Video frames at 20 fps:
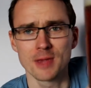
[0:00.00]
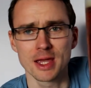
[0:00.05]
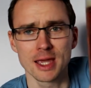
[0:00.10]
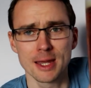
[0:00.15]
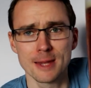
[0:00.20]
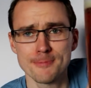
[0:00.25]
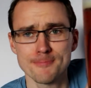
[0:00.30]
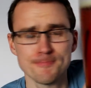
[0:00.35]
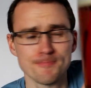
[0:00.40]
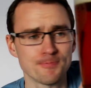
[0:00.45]

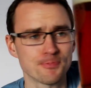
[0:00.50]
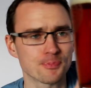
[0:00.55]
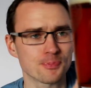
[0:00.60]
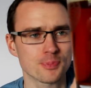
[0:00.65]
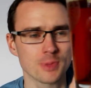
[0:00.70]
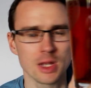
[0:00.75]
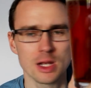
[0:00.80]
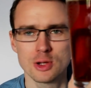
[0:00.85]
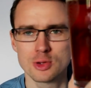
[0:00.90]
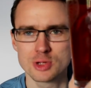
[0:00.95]
Again,
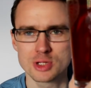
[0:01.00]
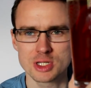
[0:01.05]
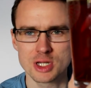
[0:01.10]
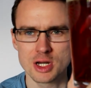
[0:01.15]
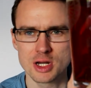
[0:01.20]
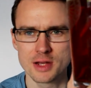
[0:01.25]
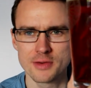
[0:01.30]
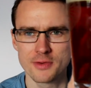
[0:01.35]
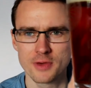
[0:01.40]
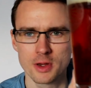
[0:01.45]
it looks
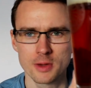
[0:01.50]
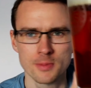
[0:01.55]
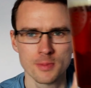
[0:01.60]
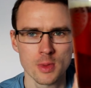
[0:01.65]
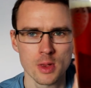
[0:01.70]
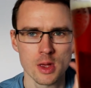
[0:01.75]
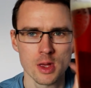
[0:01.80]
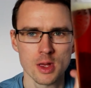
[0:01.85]
kind of,